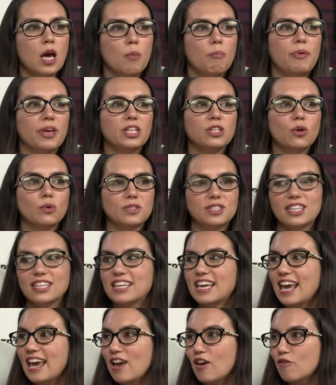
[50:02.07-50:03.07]
Big Nose the
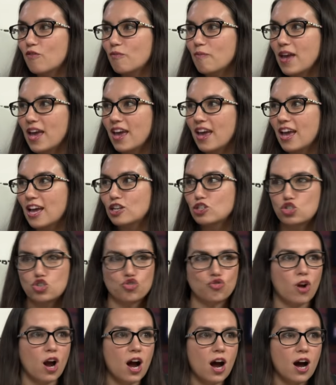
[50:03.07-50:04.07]
Caveman,
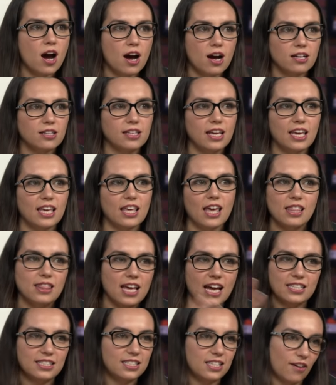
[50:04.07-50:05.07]
Trog, like, and
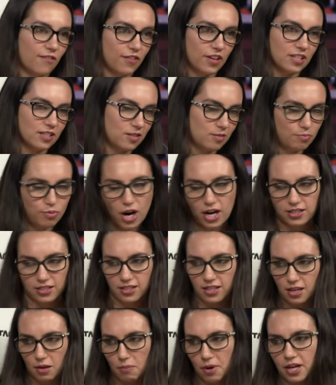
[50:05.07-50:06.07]
that stuff is
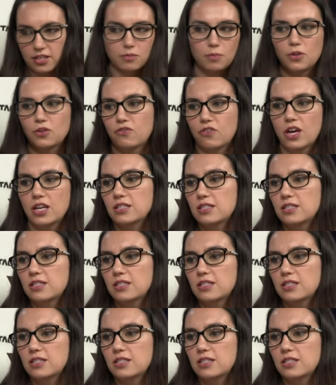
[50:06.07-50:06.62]
practically impossible to find.